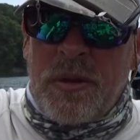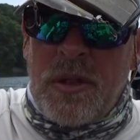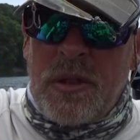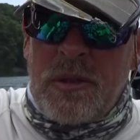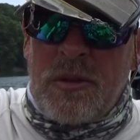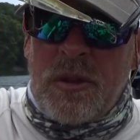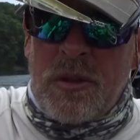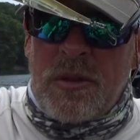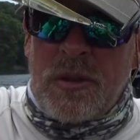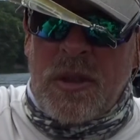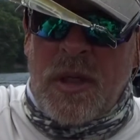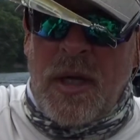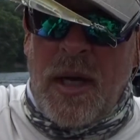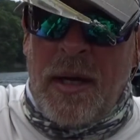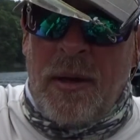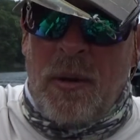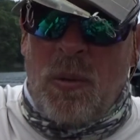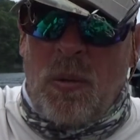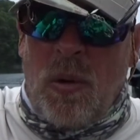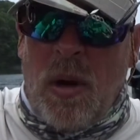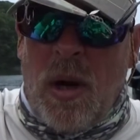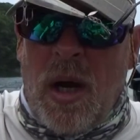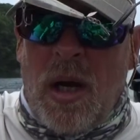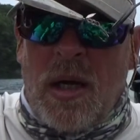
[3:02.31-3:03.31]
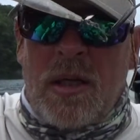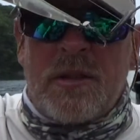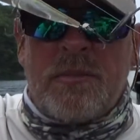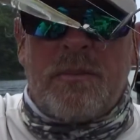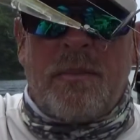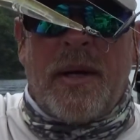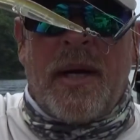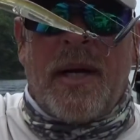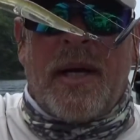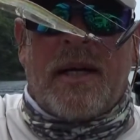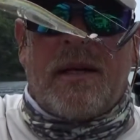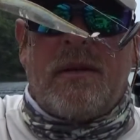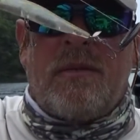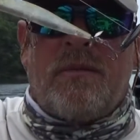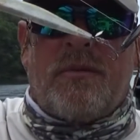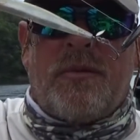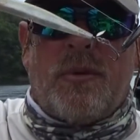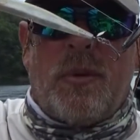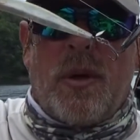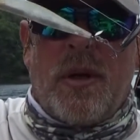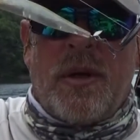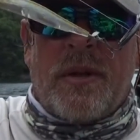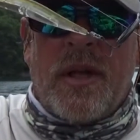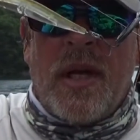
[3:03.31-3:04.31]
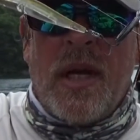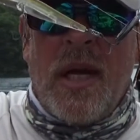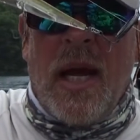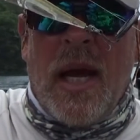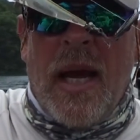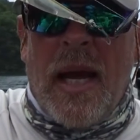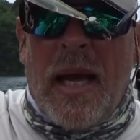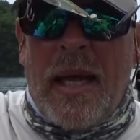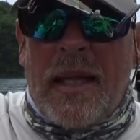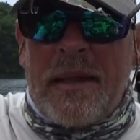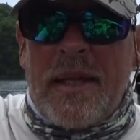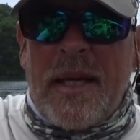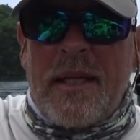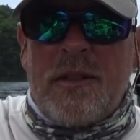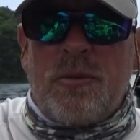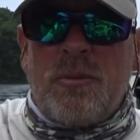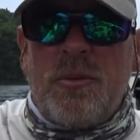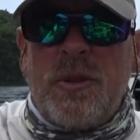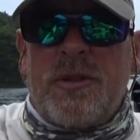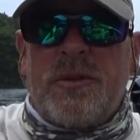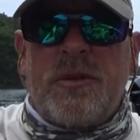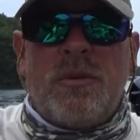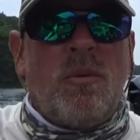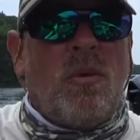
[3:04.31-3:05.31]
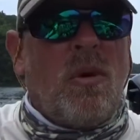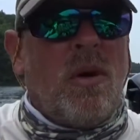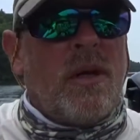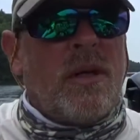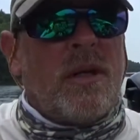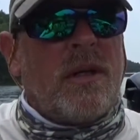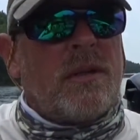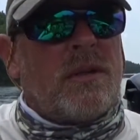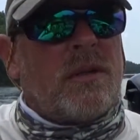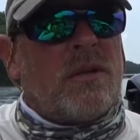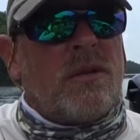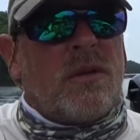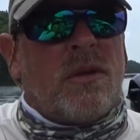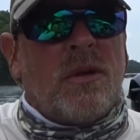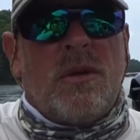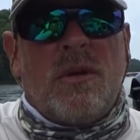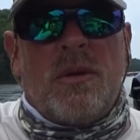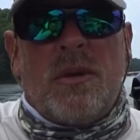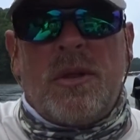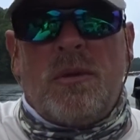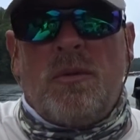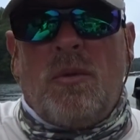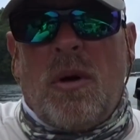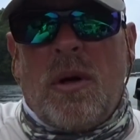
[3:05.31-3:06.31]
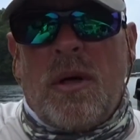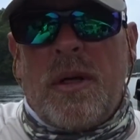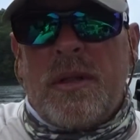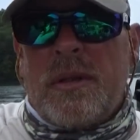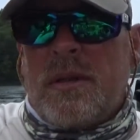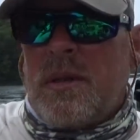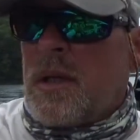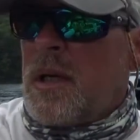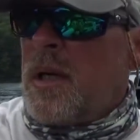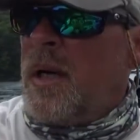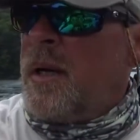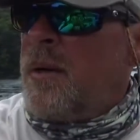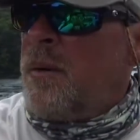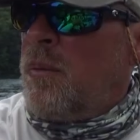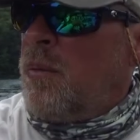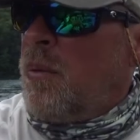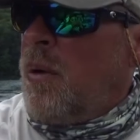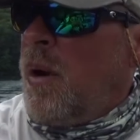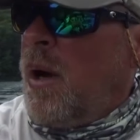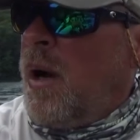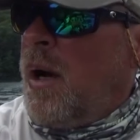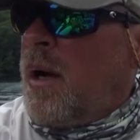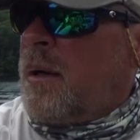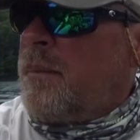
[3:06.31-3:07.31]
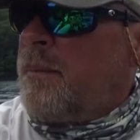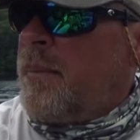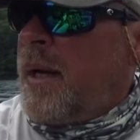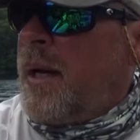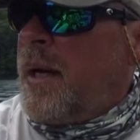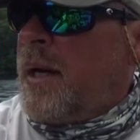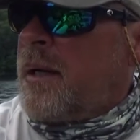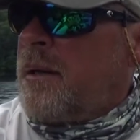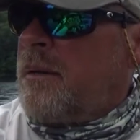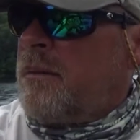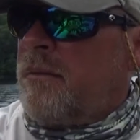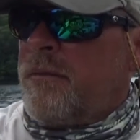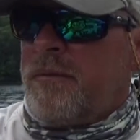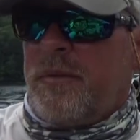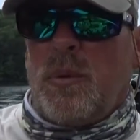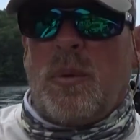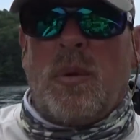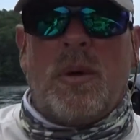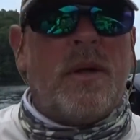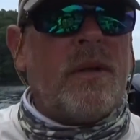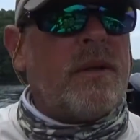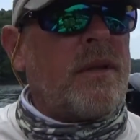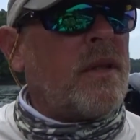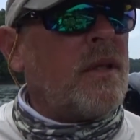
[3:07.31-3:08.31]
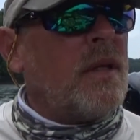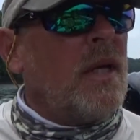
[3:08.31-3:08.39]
It just kind of rocks back and forth. And that's what you want it to do. You want it to kind of rock back and forth.